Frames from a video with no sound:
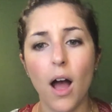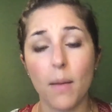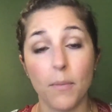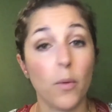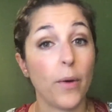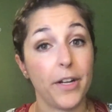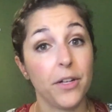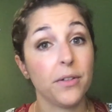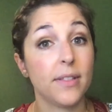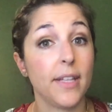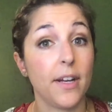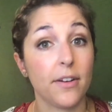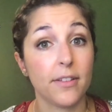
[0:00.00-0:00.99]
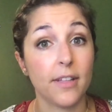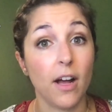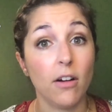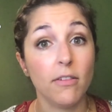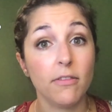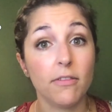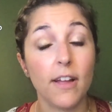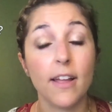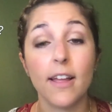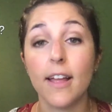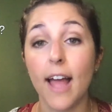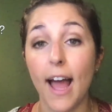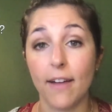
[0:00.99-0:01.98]
Where do you see yourself
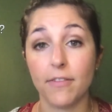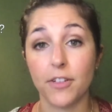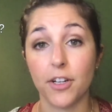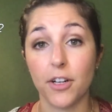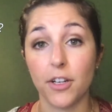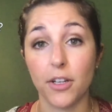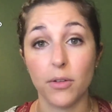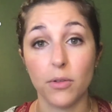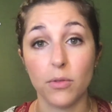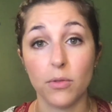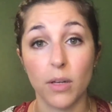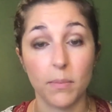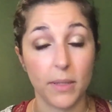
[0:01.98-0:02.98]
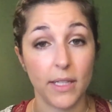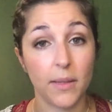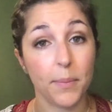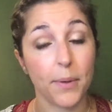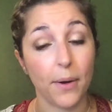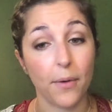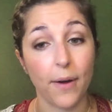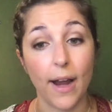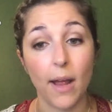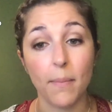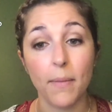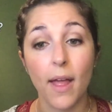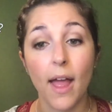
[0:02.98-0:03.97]
after you complete the
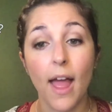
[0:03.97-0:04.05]
program,